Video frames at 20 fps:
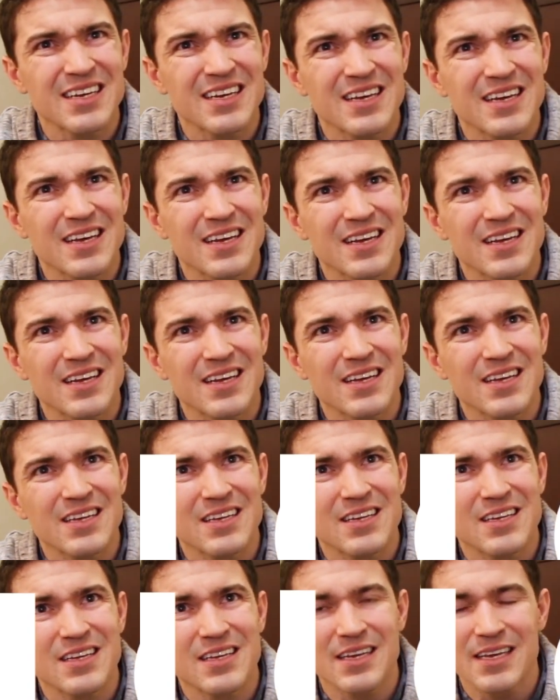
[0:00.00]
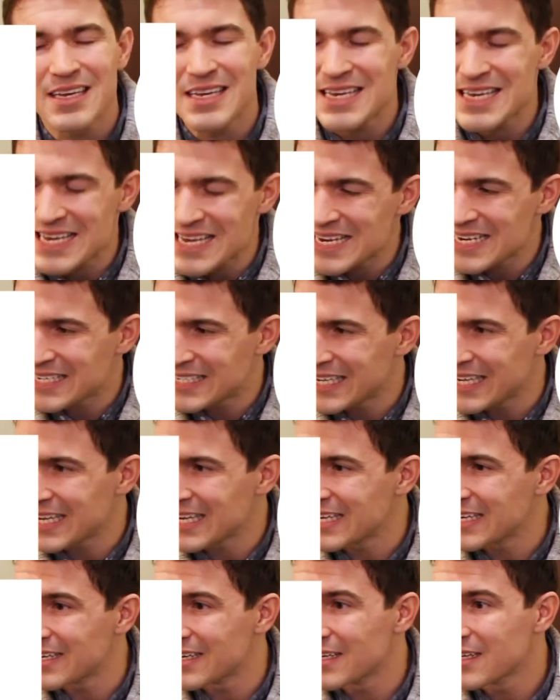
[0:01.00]
This is episode 18.
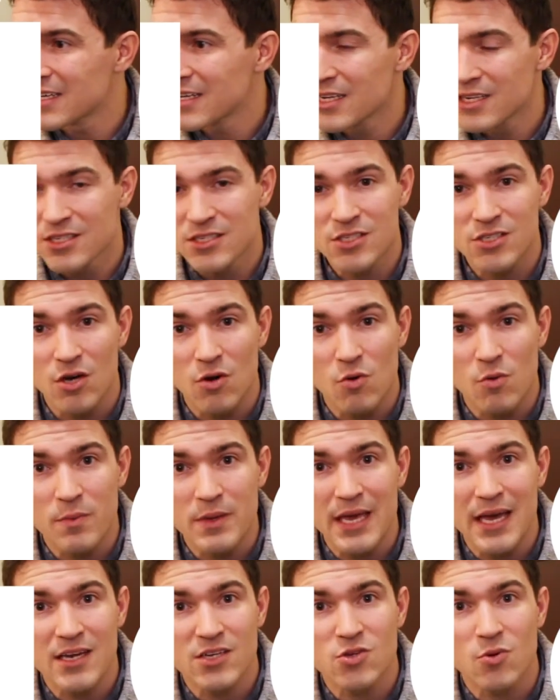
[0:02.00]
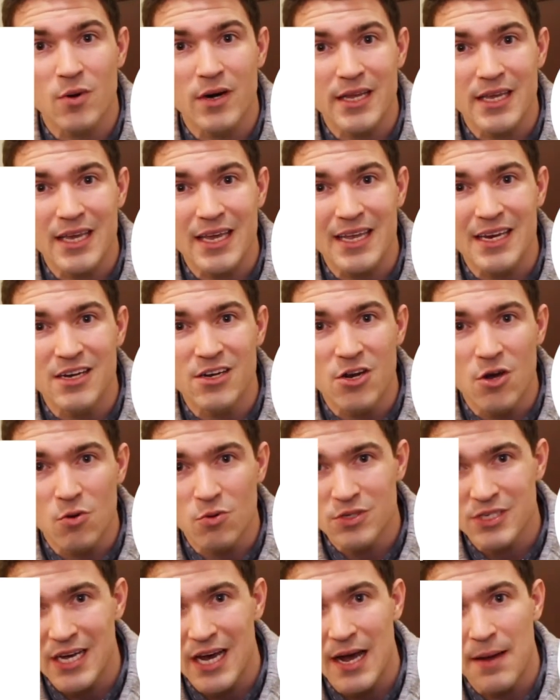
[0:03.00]
18! So we'll be at 20 in
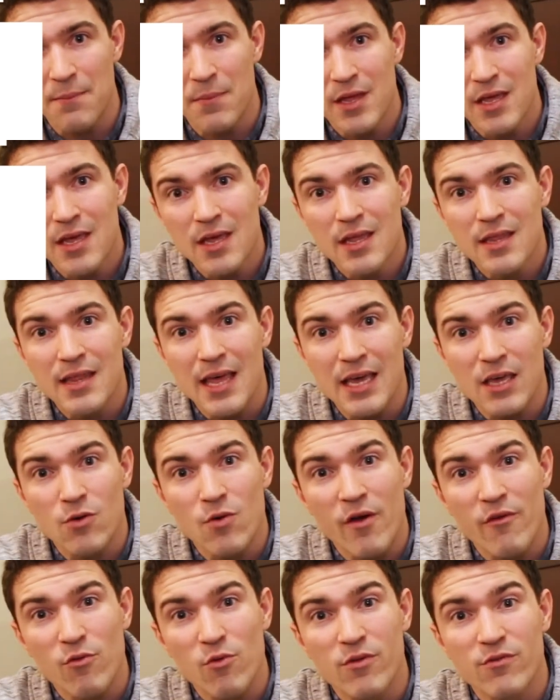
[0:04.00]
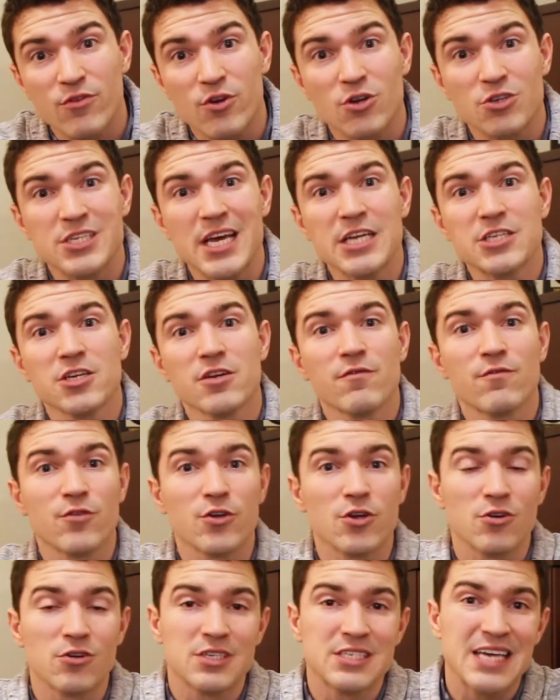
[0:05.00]
no time. Thank you everyone for your attention,
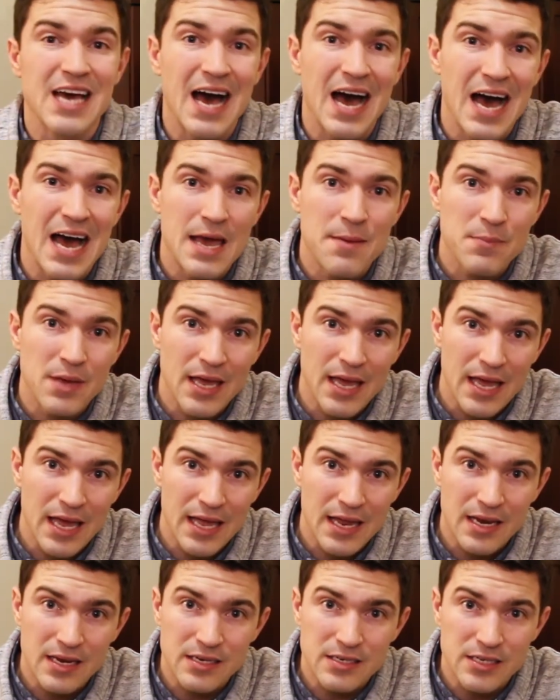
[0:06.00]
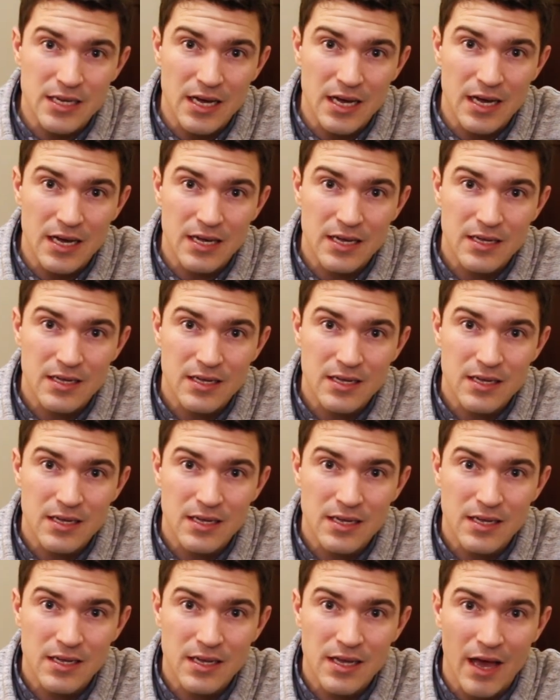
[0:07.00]
for your time, and uh,
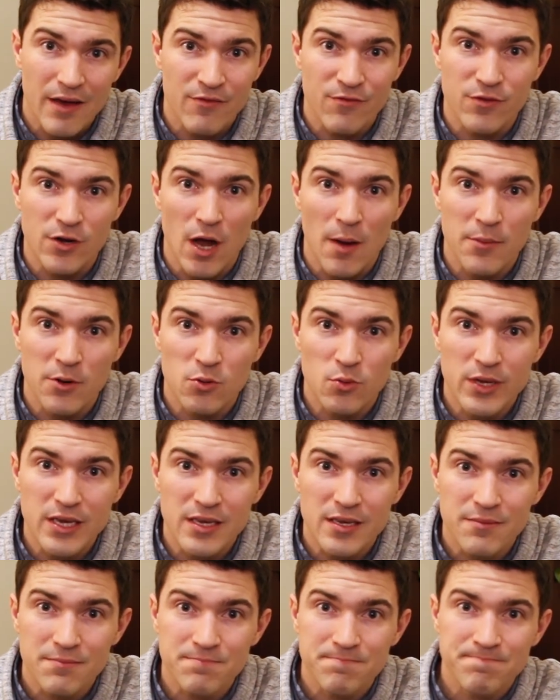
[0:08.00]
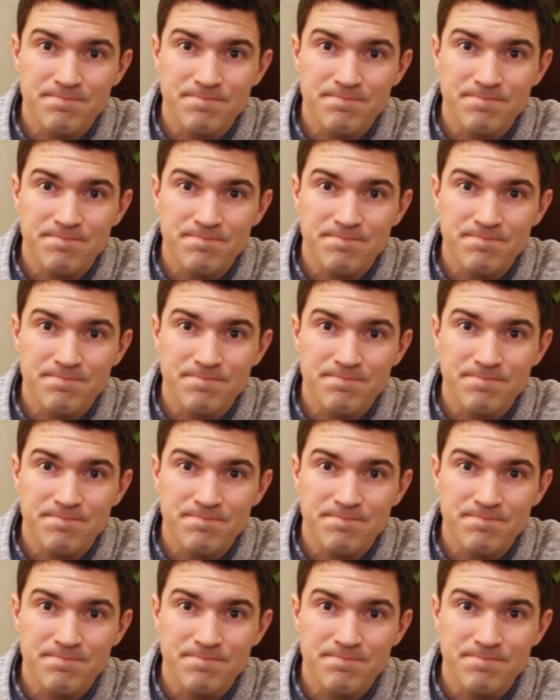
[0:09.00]
have a phenomenal week.